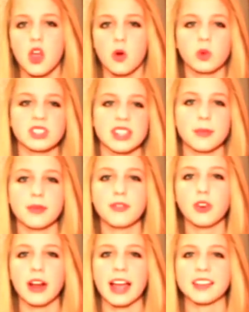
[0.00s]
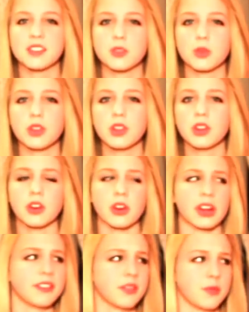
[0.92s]
Was it before high school or
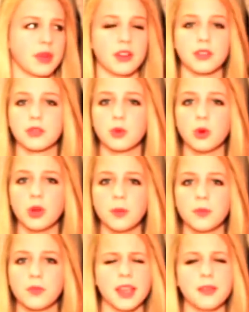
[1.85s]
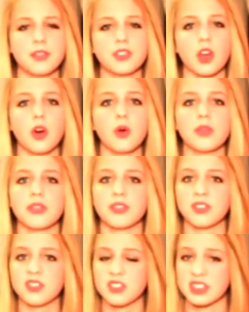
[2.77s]
even middle school? If so,
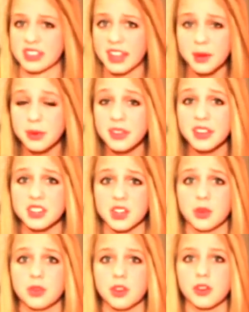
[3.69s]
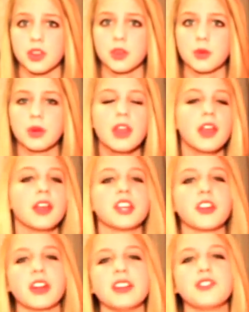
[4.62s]
they really don't know you.
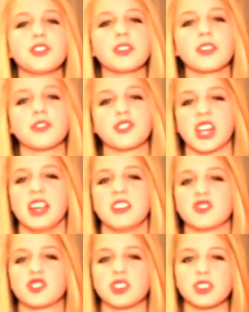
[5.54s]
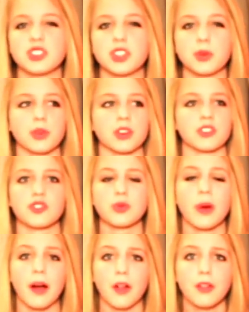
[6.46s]
Your interests have changed since you were
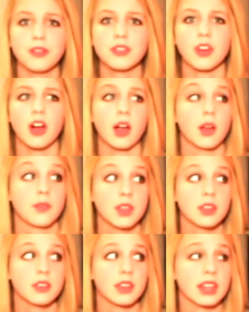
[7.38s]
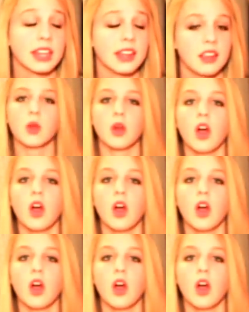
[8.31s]
12, obviously.